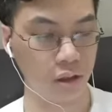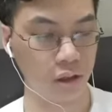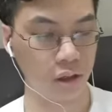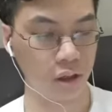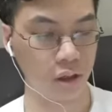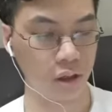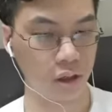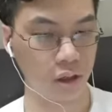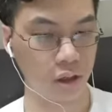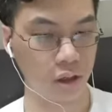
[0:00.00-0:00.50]

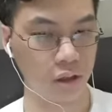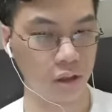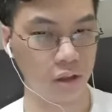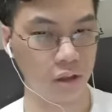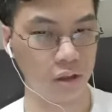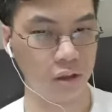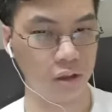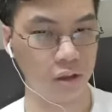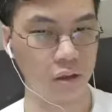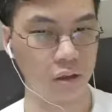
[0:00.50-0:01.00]
uh,
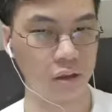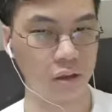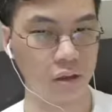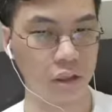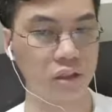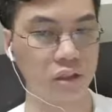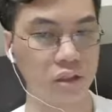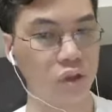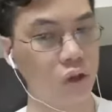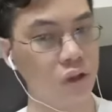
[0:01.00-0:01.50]

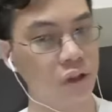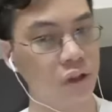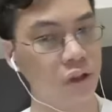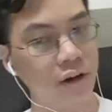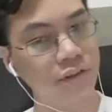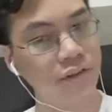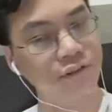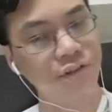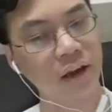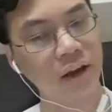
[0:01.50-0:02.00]
that's going to
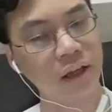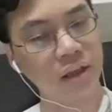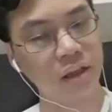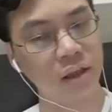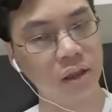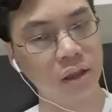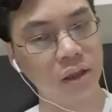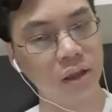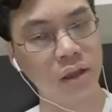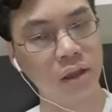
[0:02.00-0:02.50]
affect
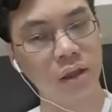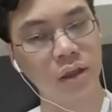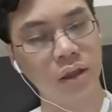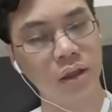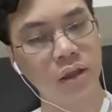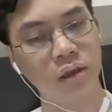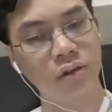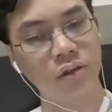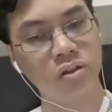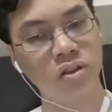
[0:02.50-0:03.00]

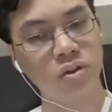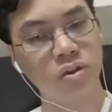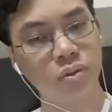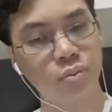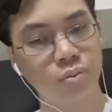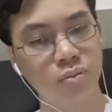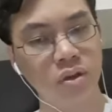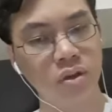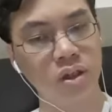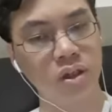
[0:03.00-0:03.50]
the
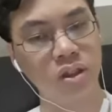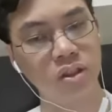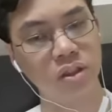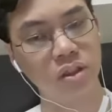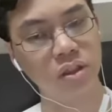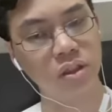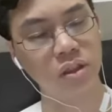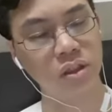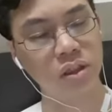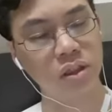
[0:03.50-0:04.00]
the
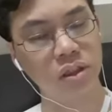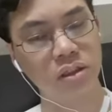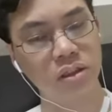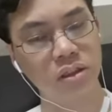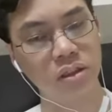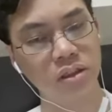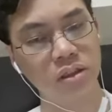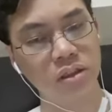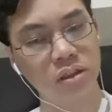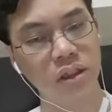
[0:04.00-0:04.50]
the
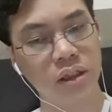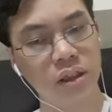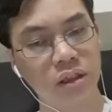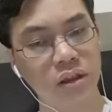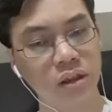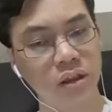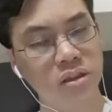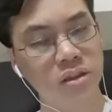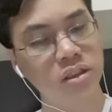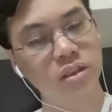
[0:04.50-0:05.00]
distance, it,
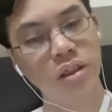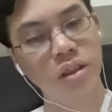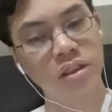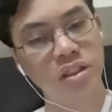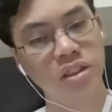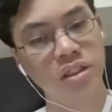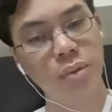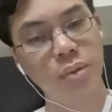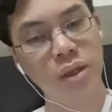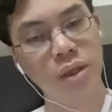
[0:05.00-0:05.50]
the, its
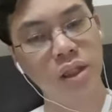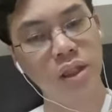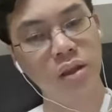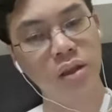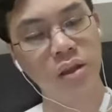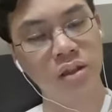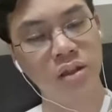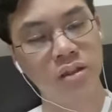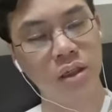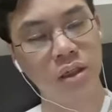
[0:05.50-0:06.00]
speed,
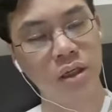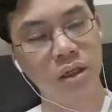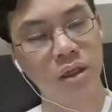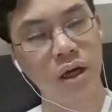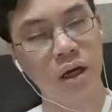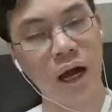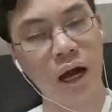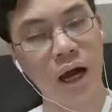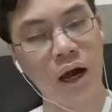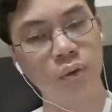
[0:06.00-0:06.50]
its uh,
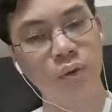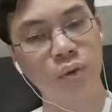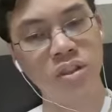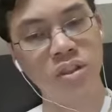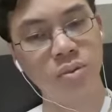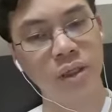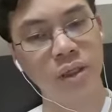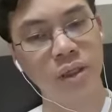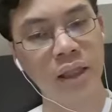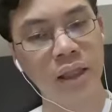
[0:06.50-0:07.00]
hour
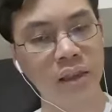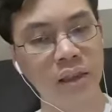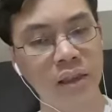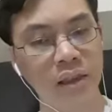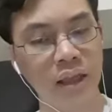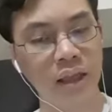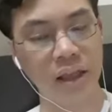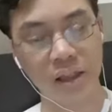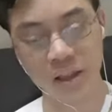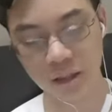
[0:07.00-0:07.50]
speed and
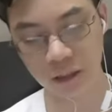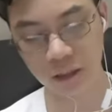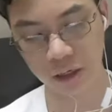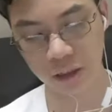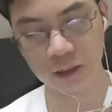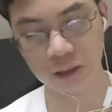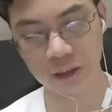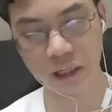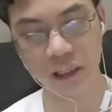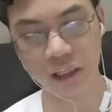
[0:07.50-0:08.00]
daily
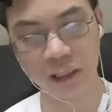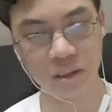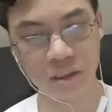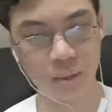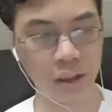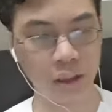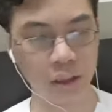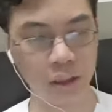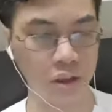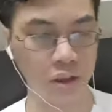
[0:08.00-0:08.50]
and daily
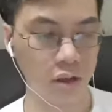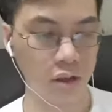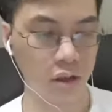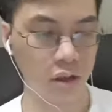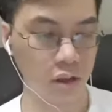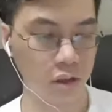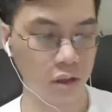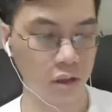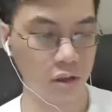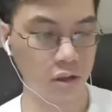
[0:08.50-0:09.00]
speed.
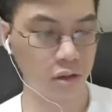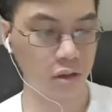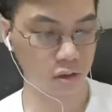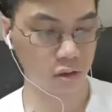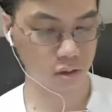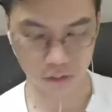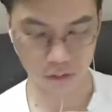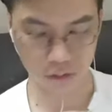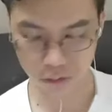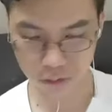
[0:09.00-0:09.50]

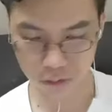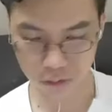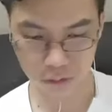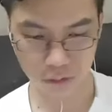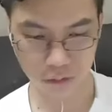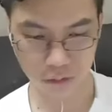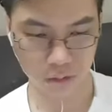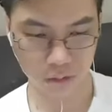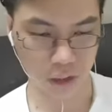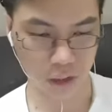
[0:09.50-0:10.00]
So,
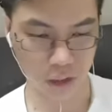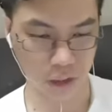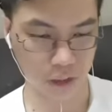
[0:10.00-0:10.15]
yeah.